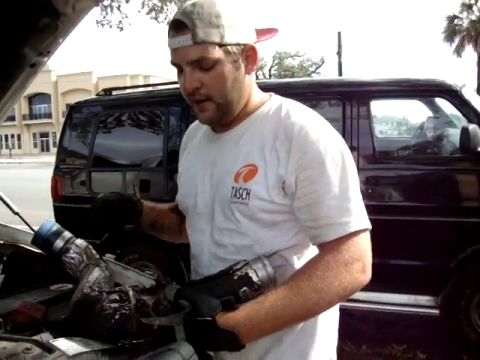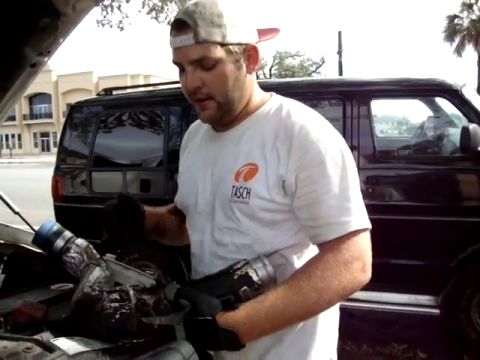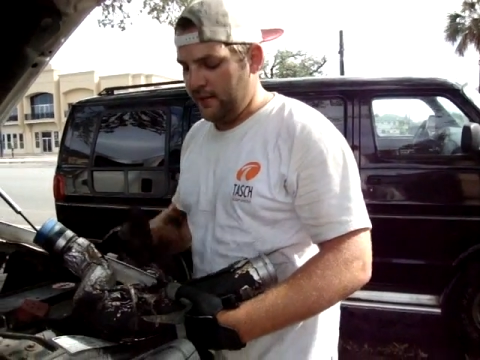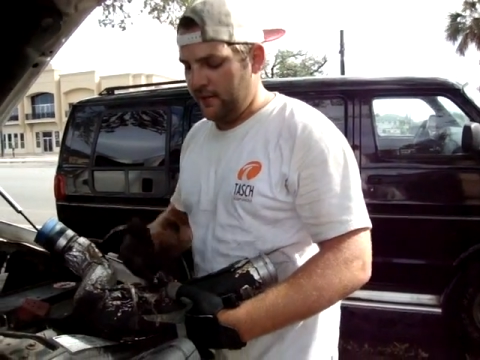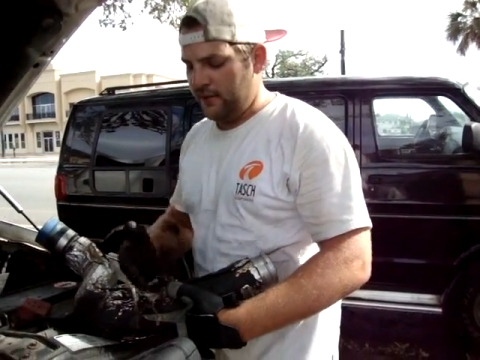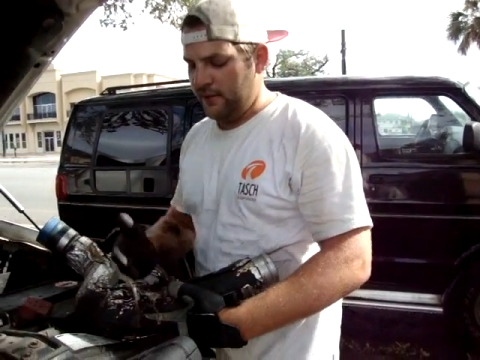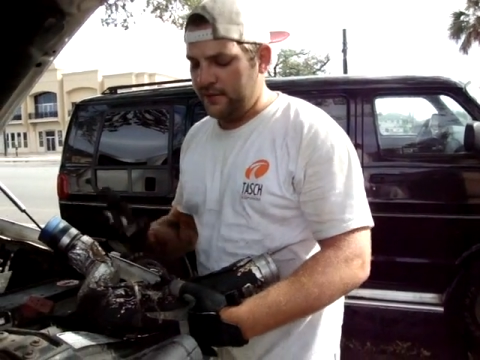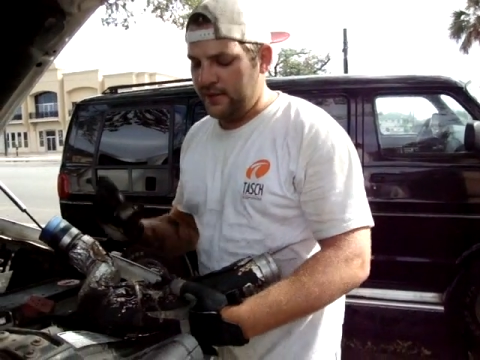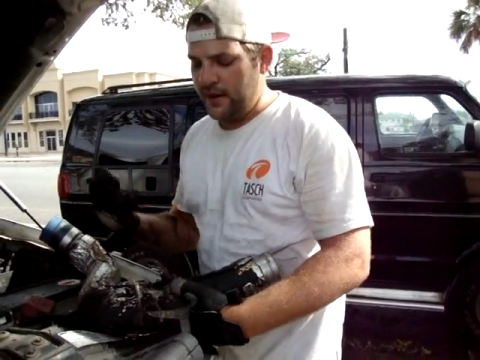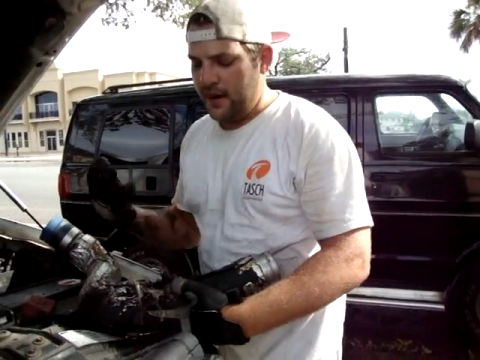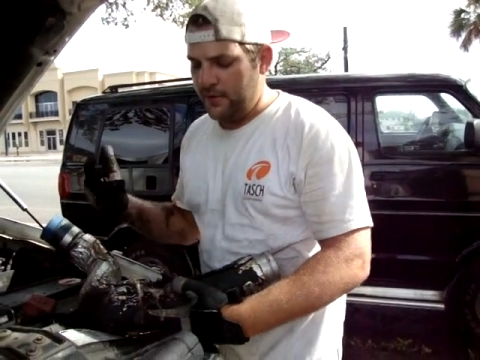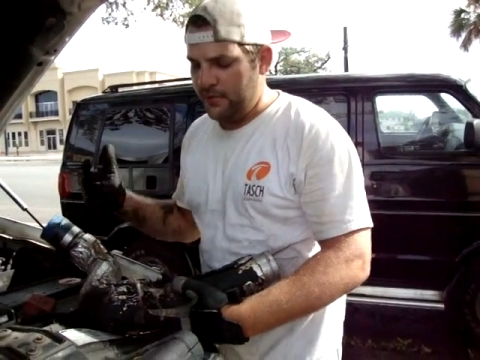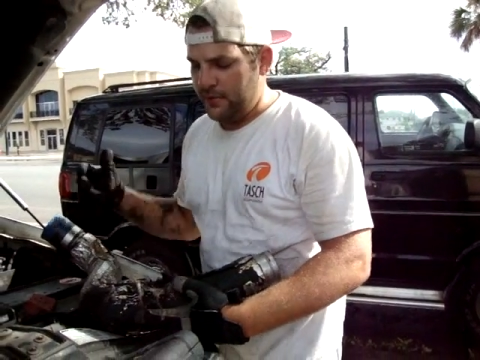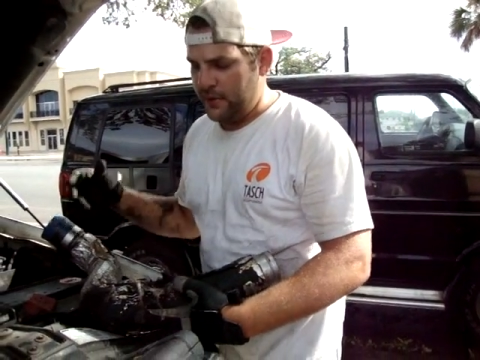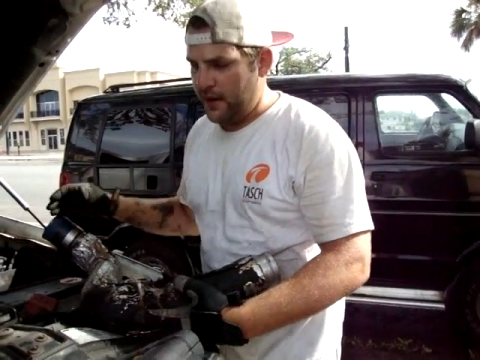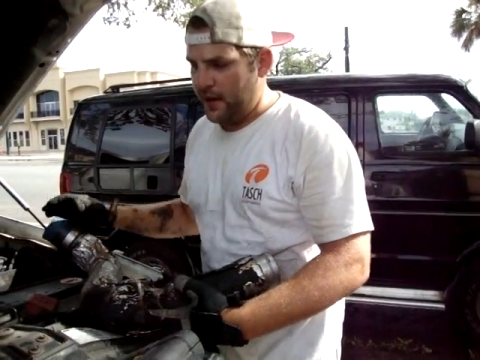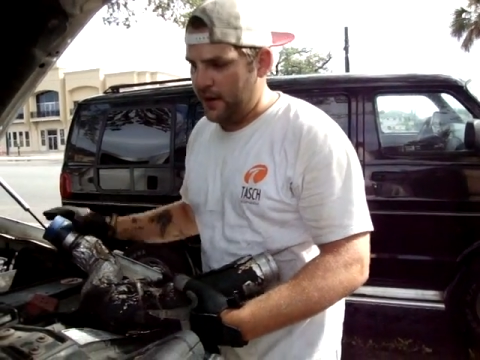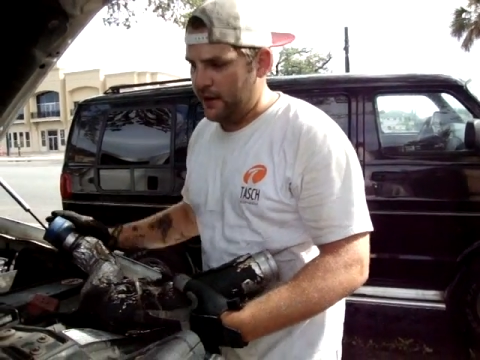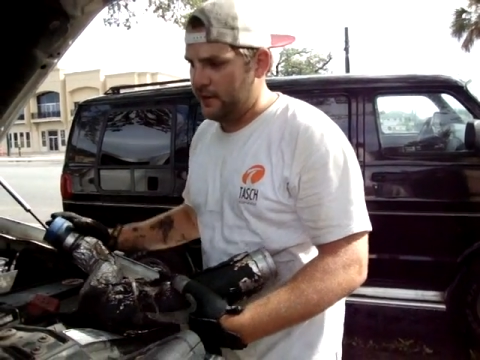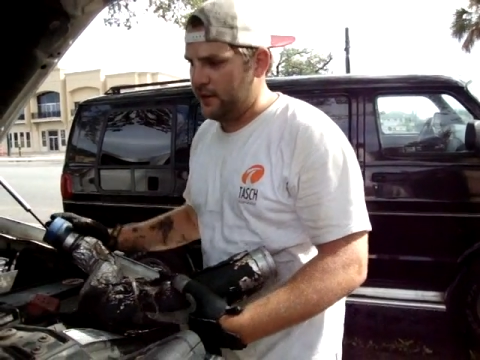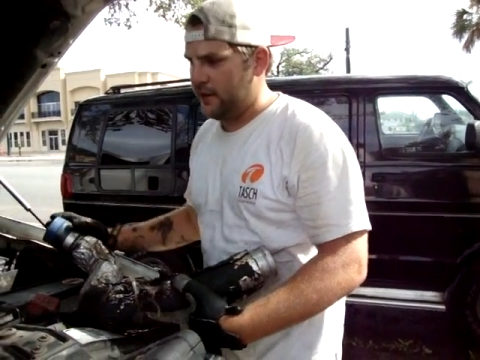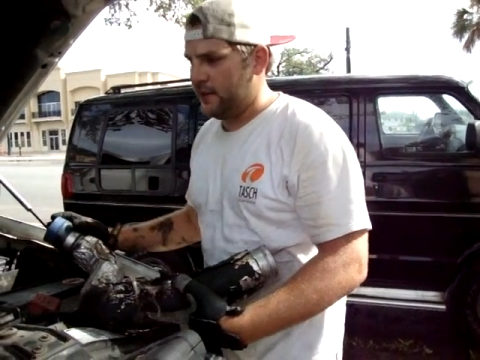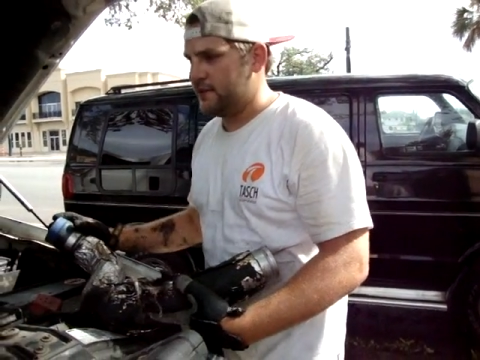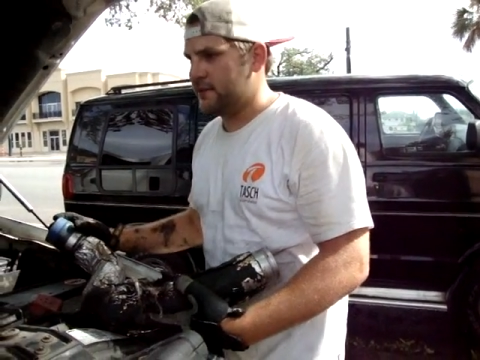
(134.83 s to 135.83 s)
And on top of
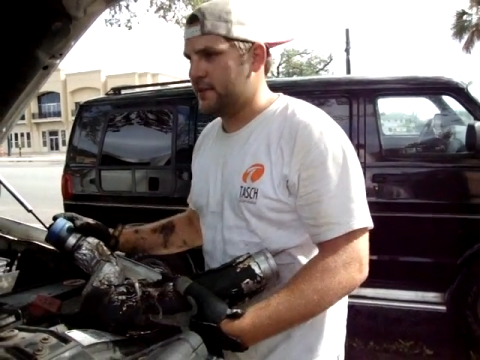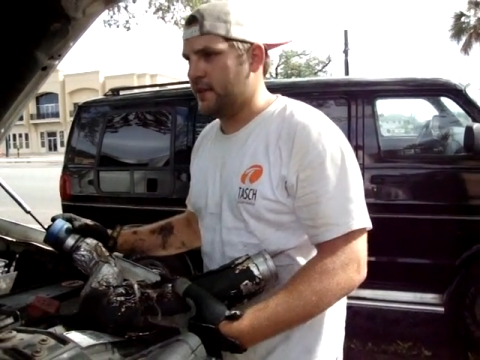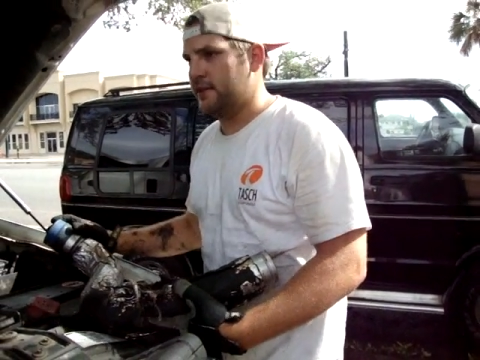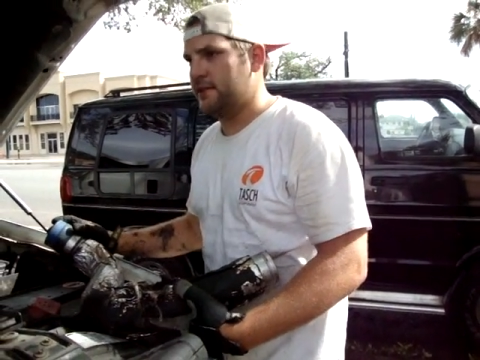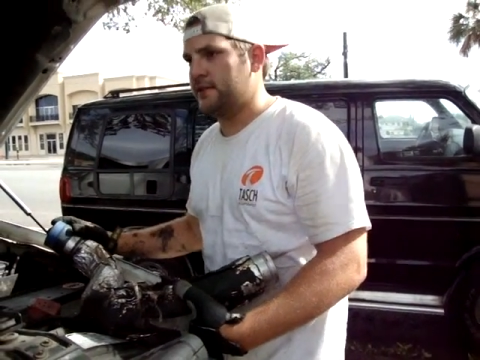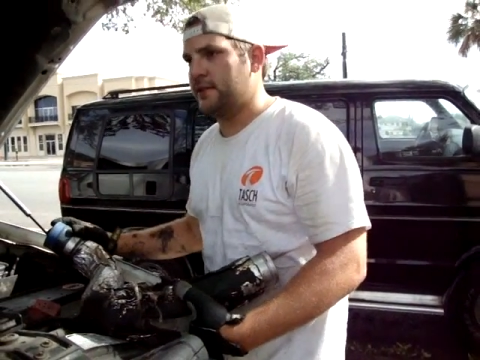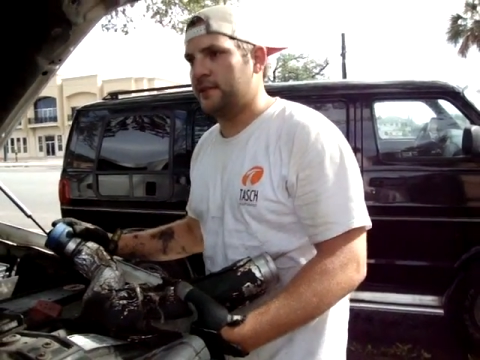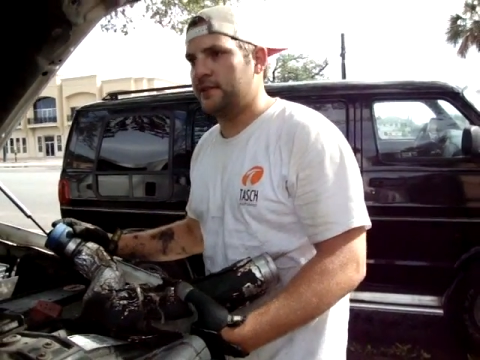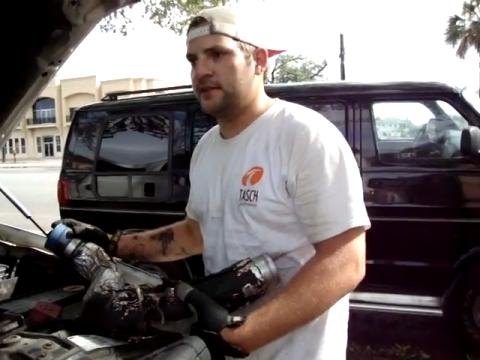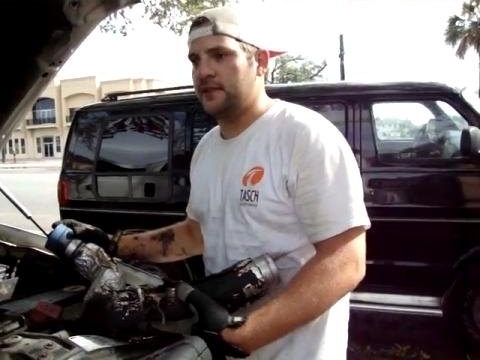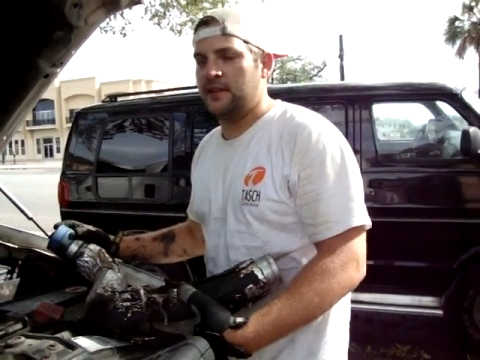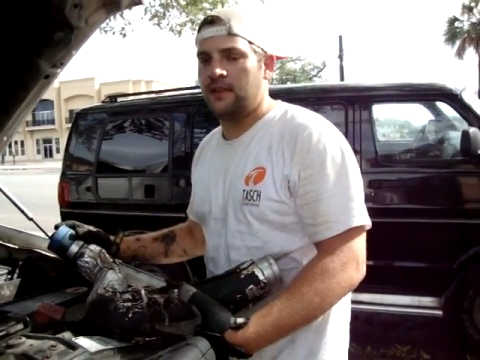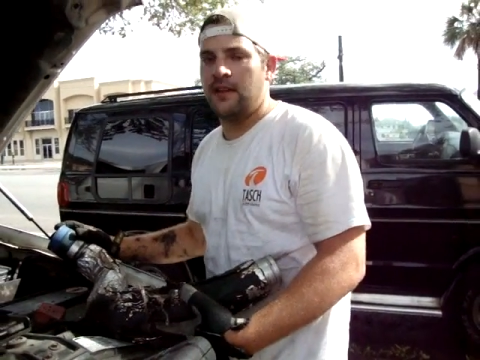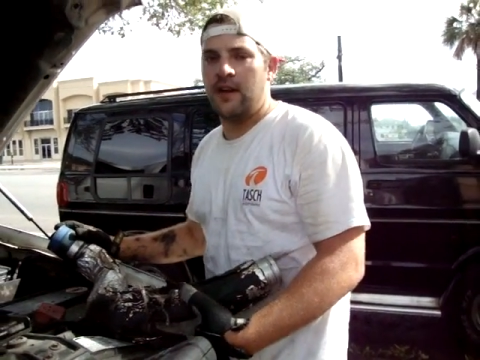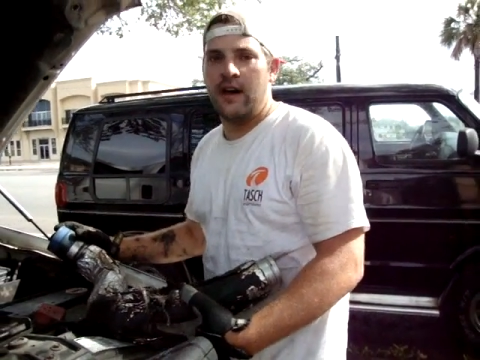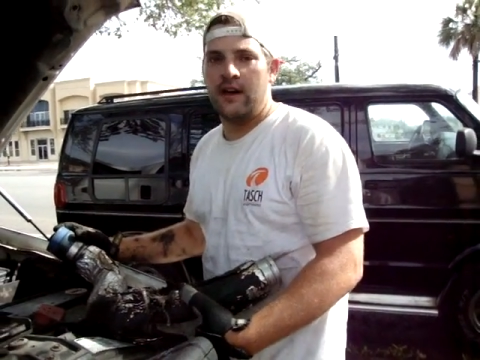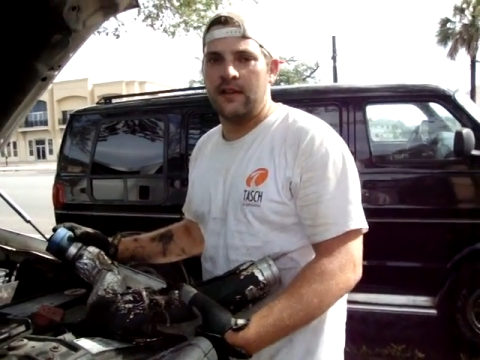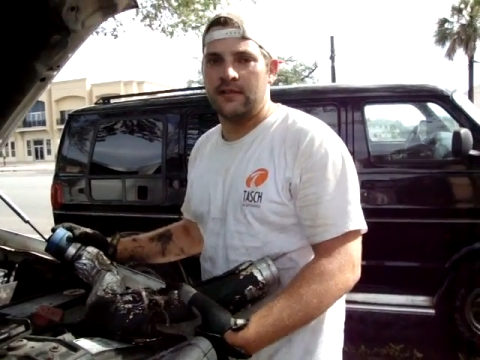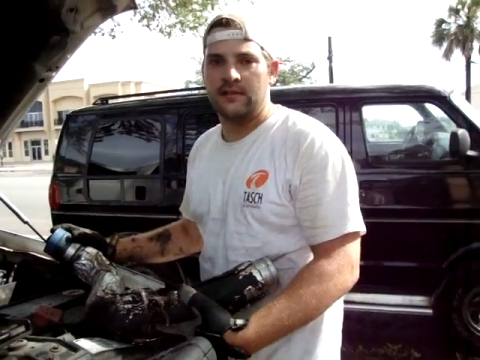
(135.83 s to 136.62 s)
that, I think it's like 60,000